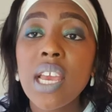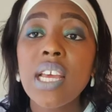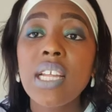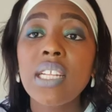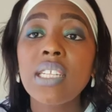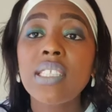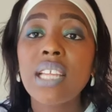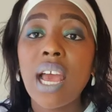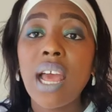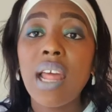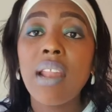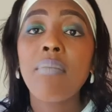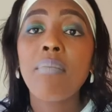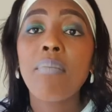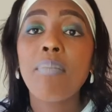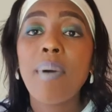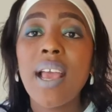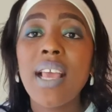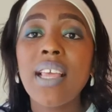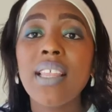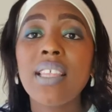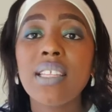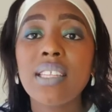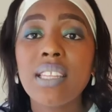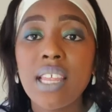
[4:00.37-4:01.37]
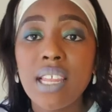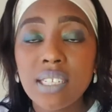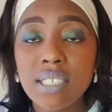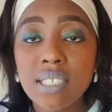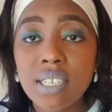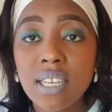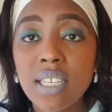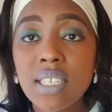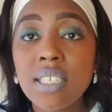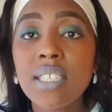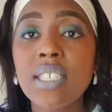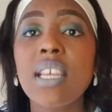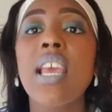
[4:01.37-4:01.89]
done by the
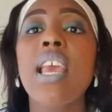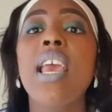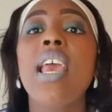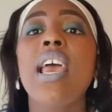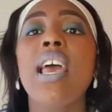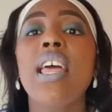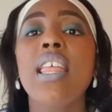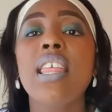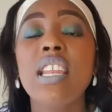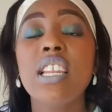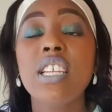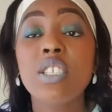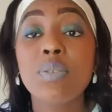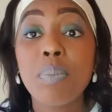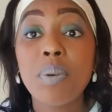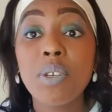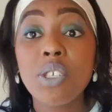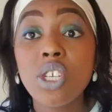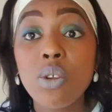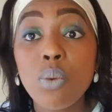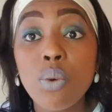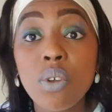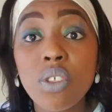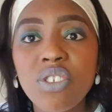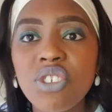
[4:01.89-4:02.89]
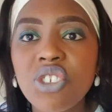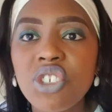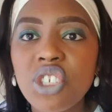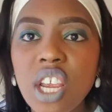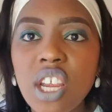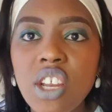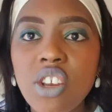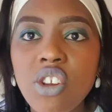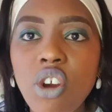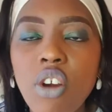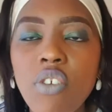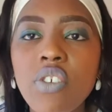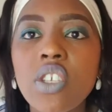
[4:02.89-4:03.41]
dentist. And then especially with
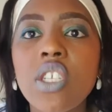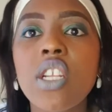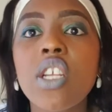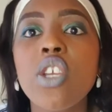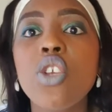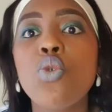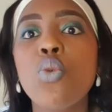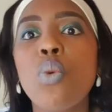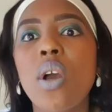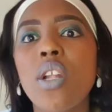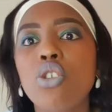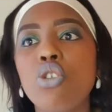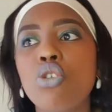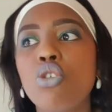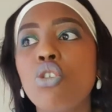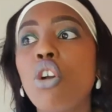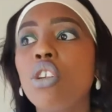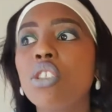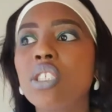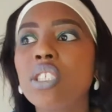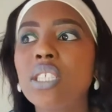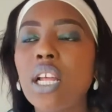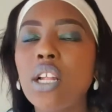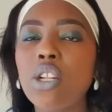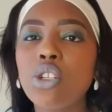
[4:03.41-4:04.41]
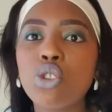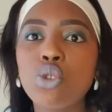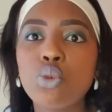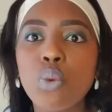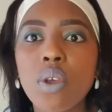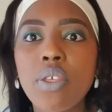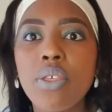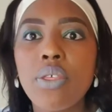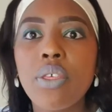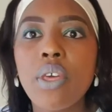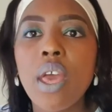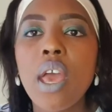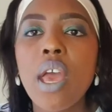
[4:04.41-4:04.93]
shade, obviously you want to consult
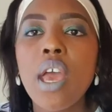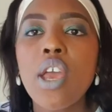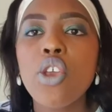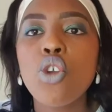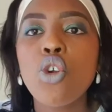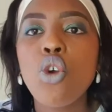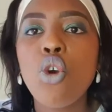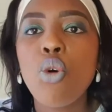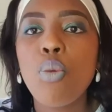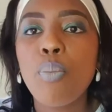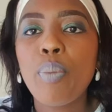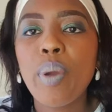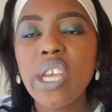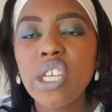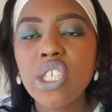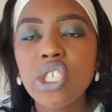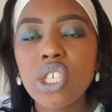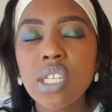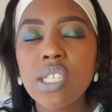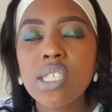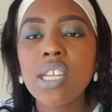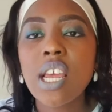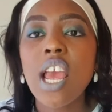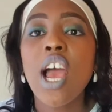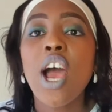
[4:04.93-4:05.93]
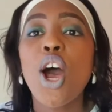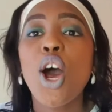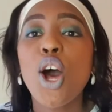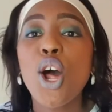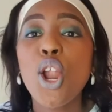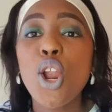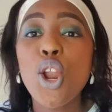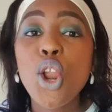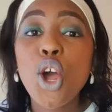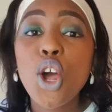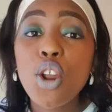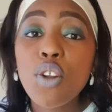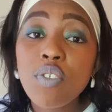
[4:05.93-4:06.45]
with your patient. A
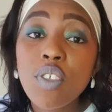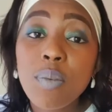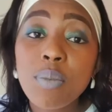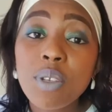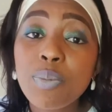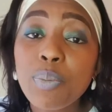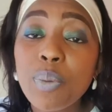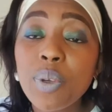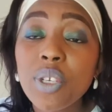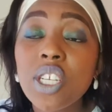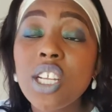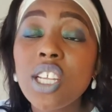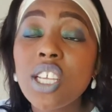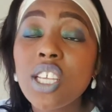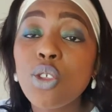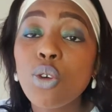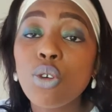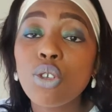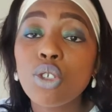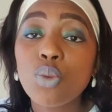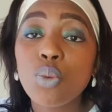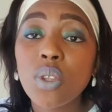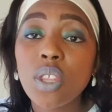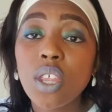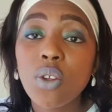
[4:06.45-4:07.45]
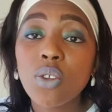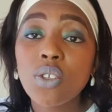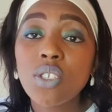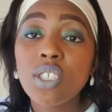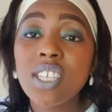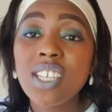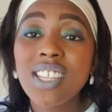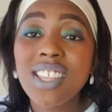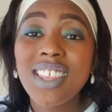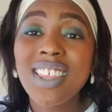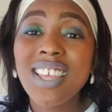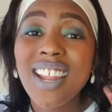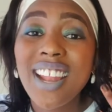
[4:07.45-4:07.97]
lot of them, especially those without
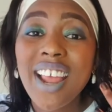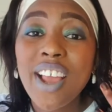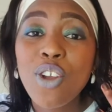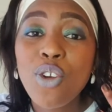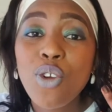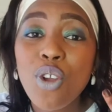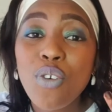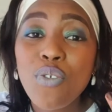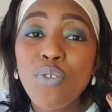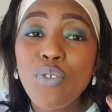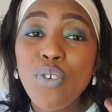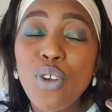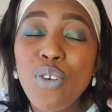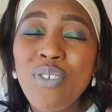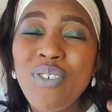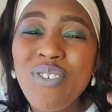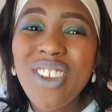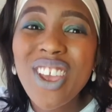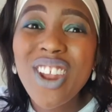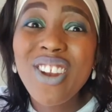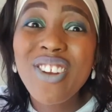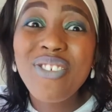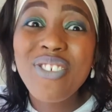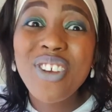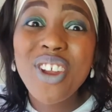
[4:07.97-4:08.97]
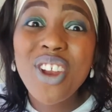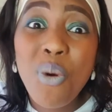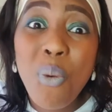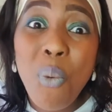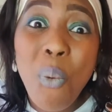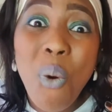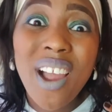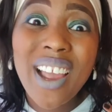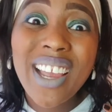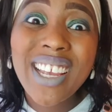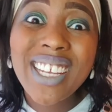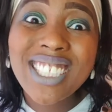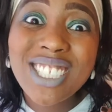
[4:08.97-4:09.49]
teeth, they like going for your very, very
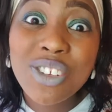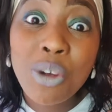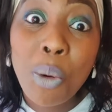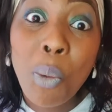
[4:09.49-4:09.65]
white,